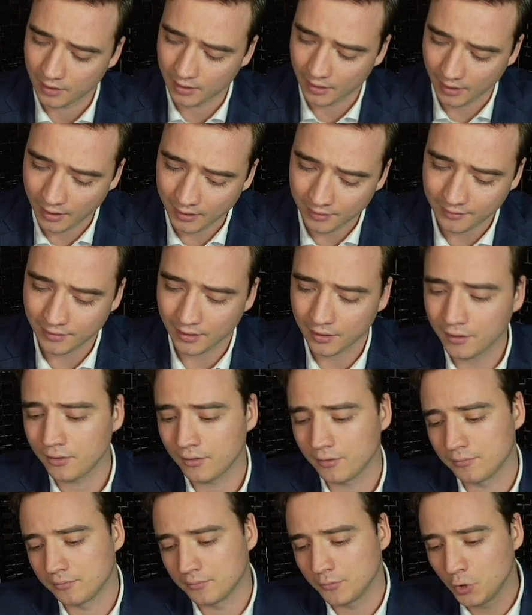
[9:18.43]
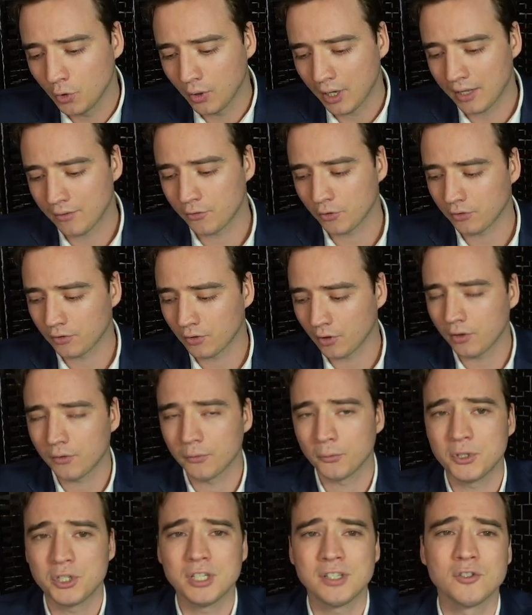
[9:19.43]
And then you have a stock
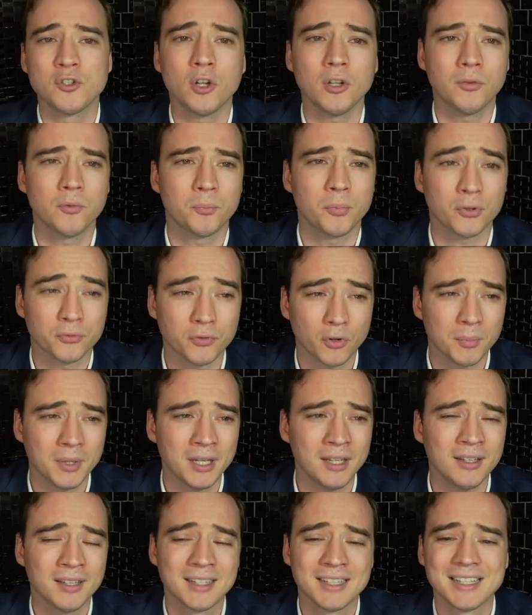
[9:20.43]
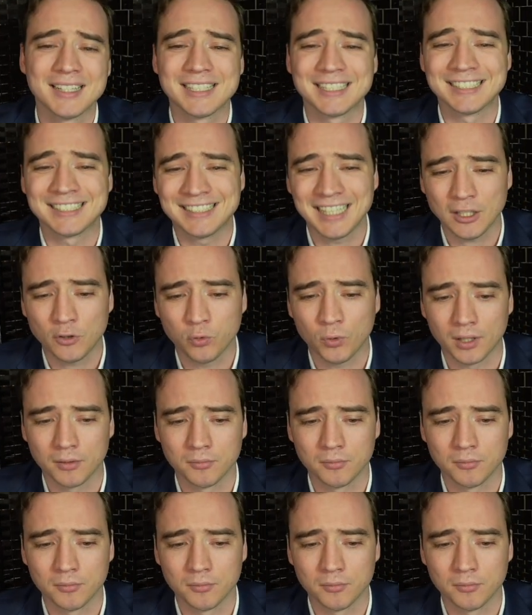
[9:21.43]
which is not performing that well.